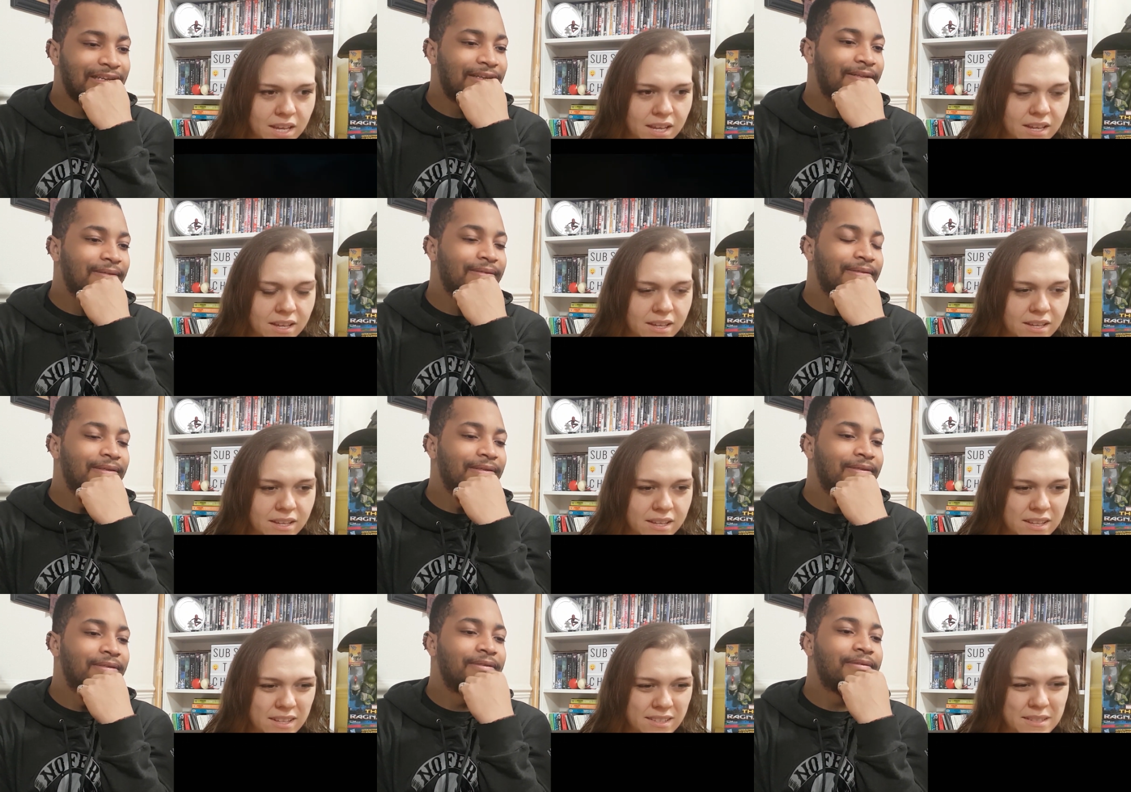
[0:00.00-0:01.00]
Speaker 1: see.
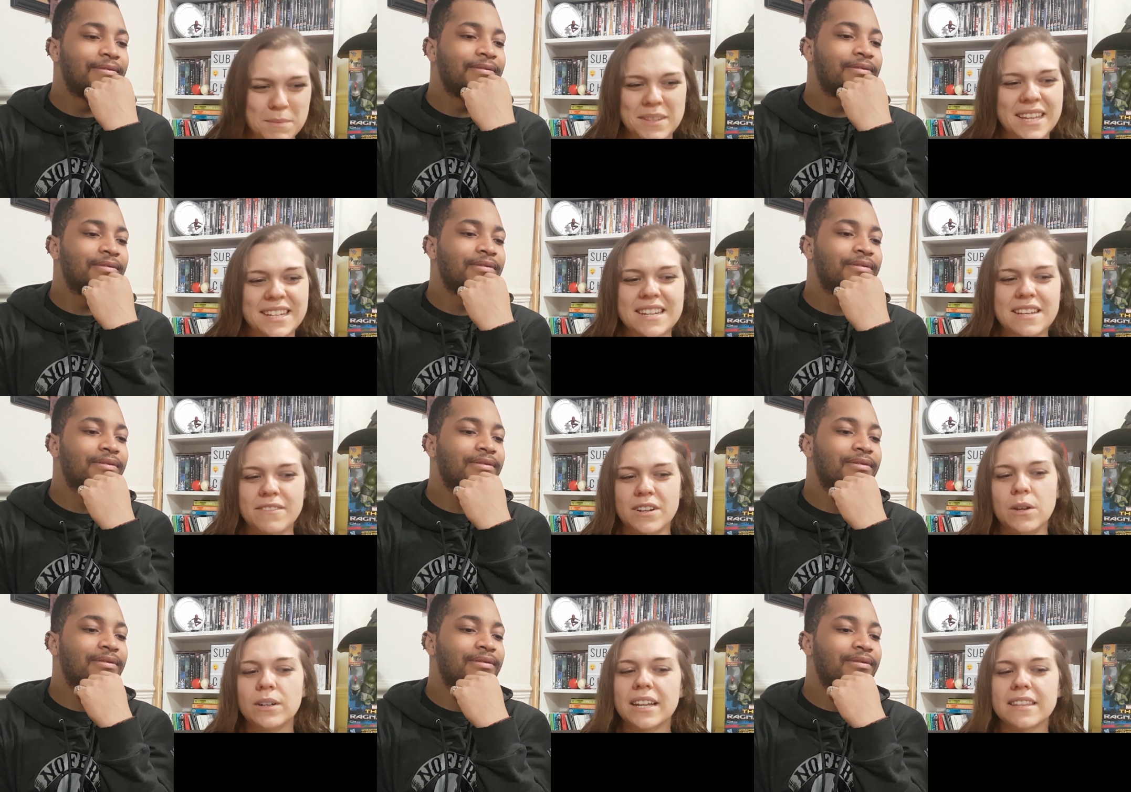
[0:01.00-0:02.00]
But that didn't even
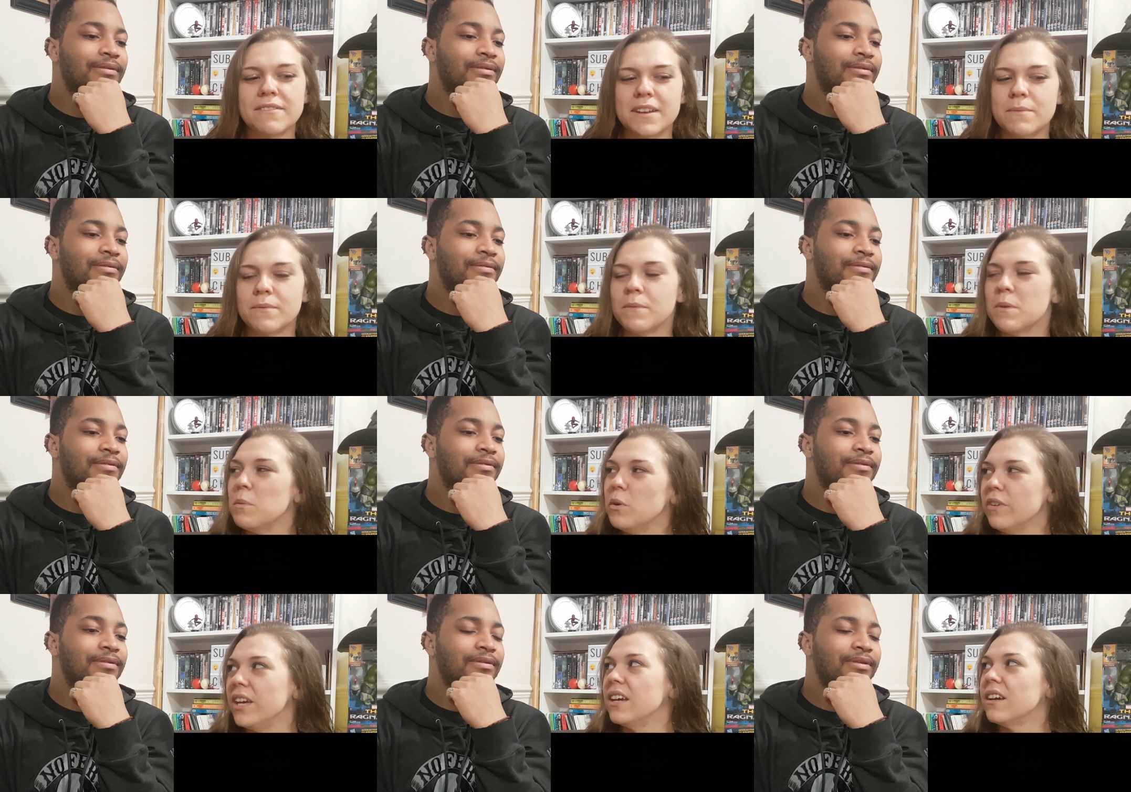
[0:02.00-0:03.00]
look like the Venom from the
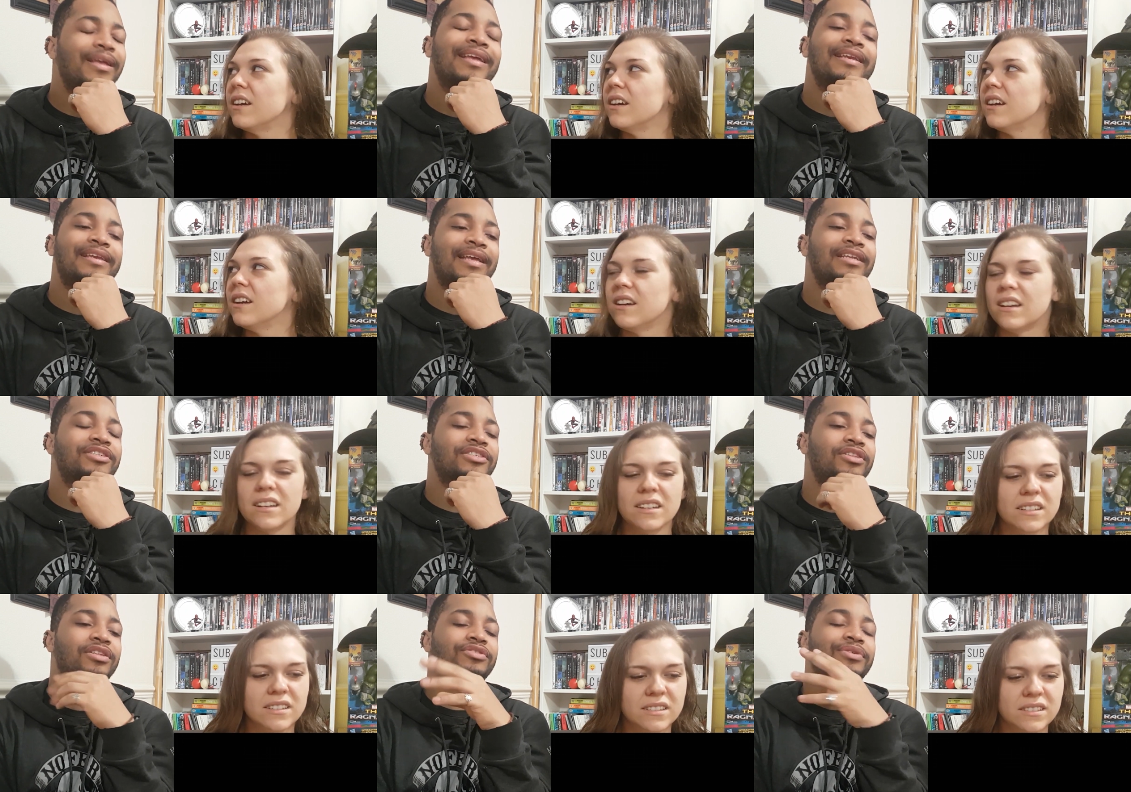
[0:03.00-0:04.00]
movie.
Speaker 2: It did. Just
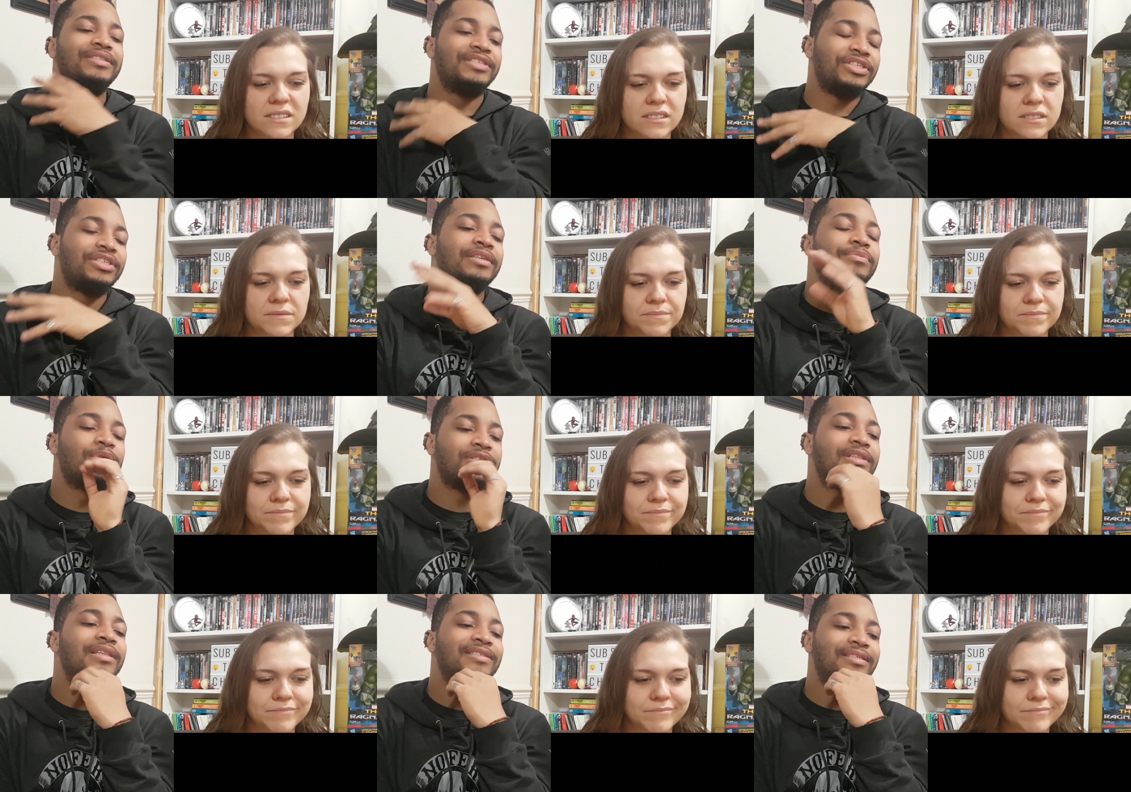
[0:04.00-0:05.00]
the transition
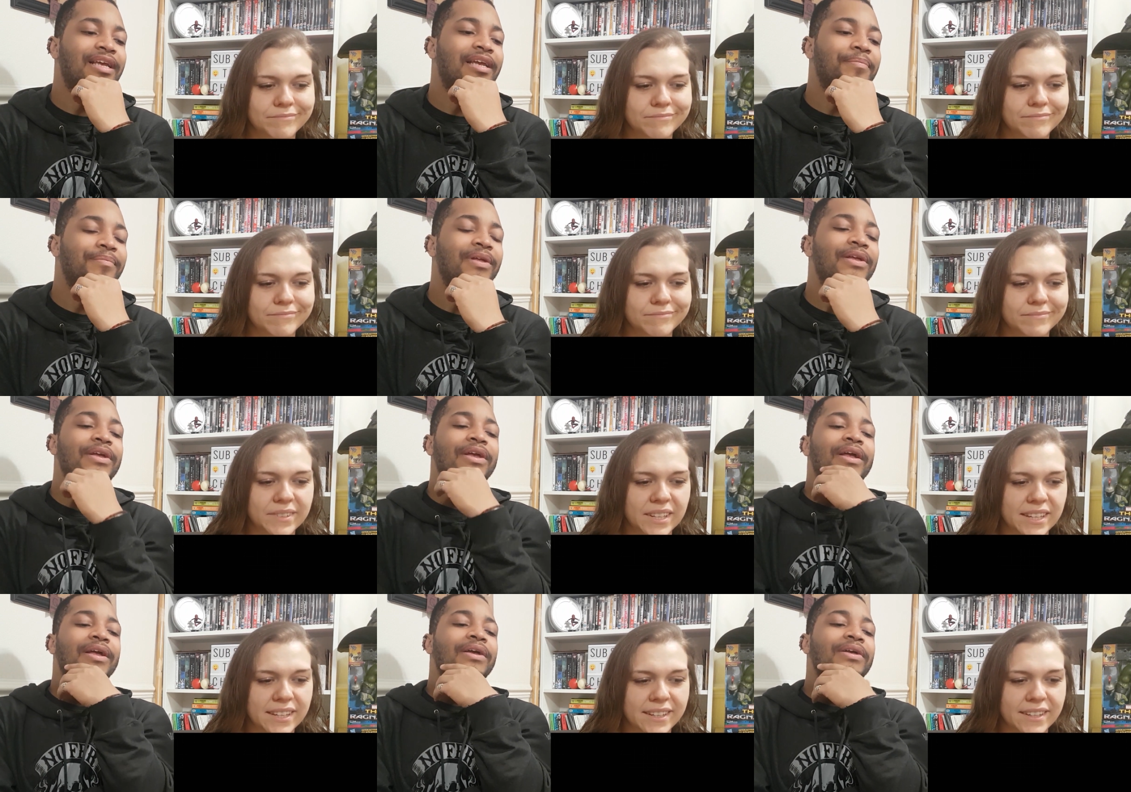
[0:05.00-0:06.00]
wasn't the same.
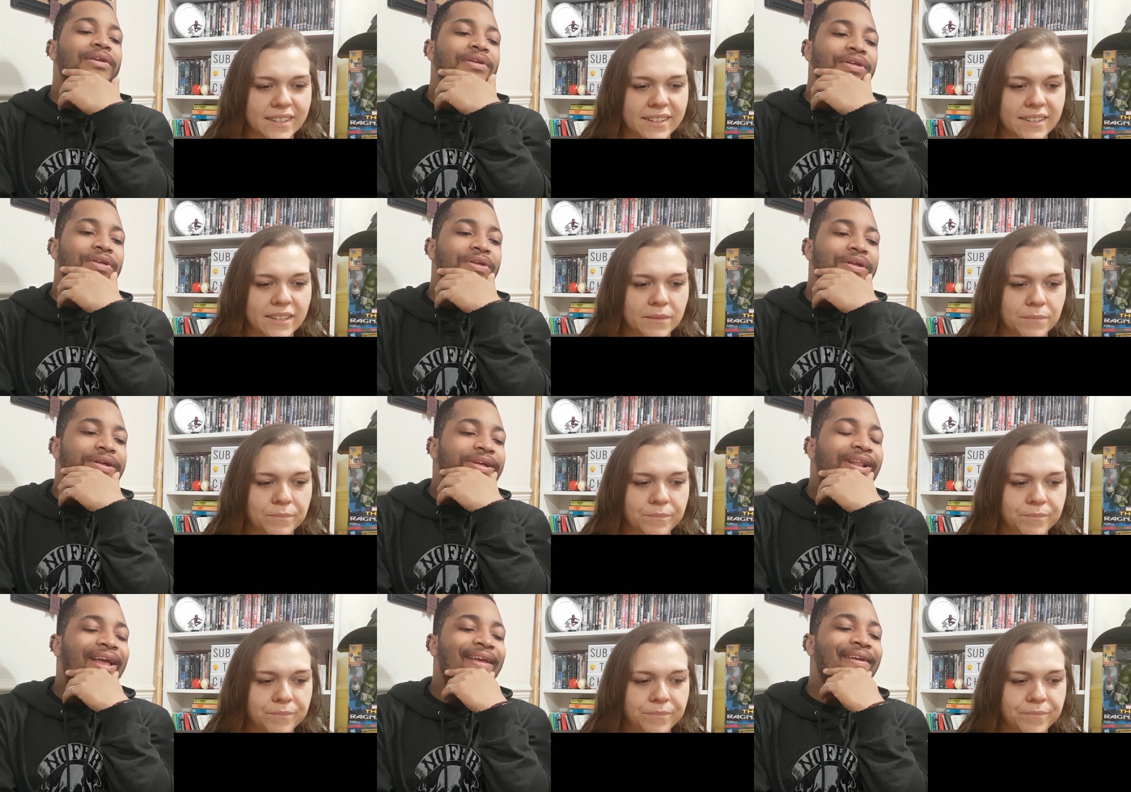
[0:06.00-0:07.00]
Nah.
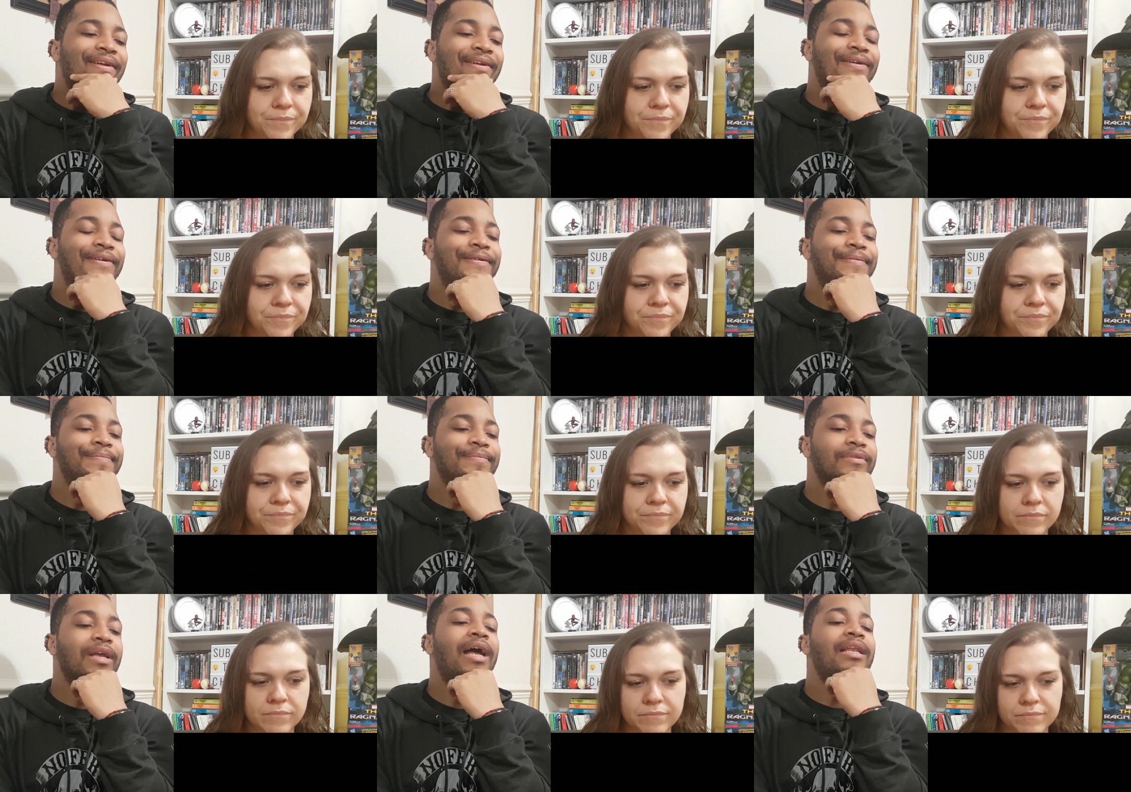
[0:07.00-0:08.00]
Like.
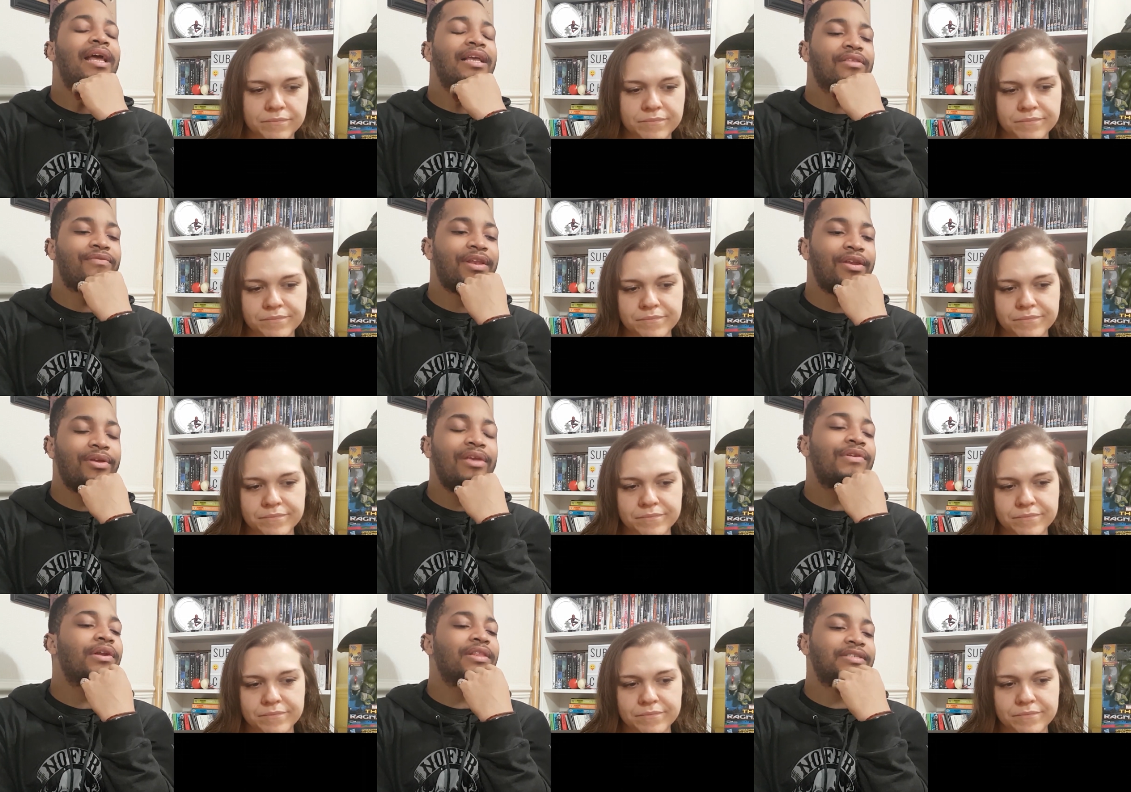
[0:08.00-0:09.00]
I like the video.
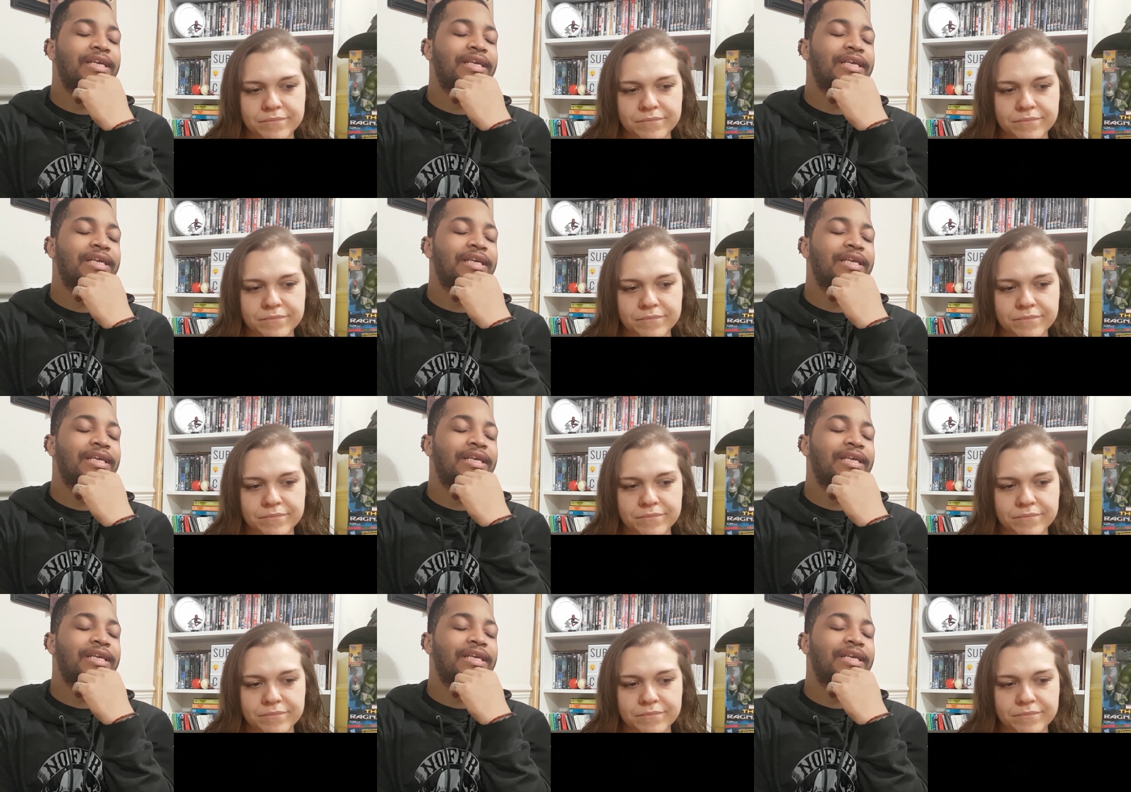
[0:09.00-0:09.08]
Even on the